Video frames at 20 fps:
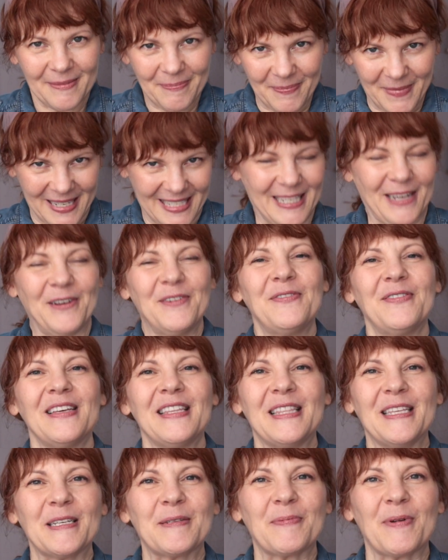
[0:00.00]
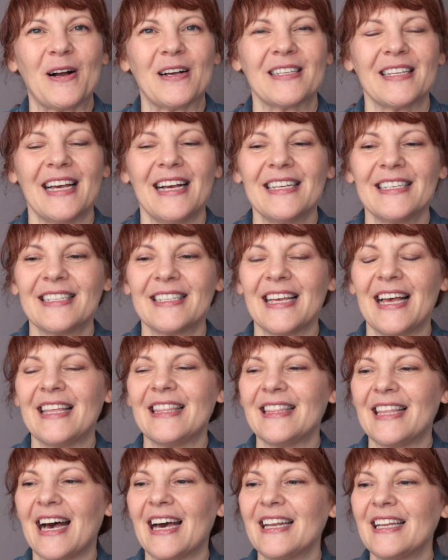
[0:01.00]
myself in this process,
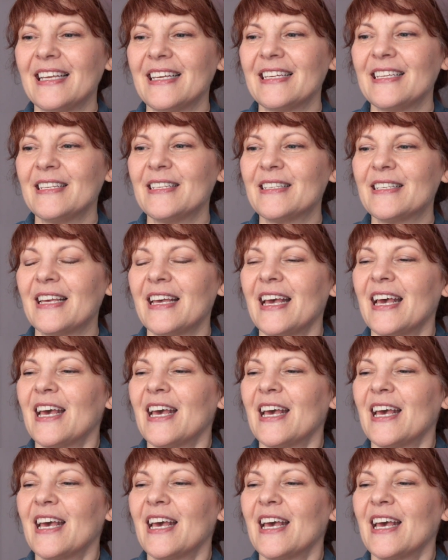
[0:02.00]
and that is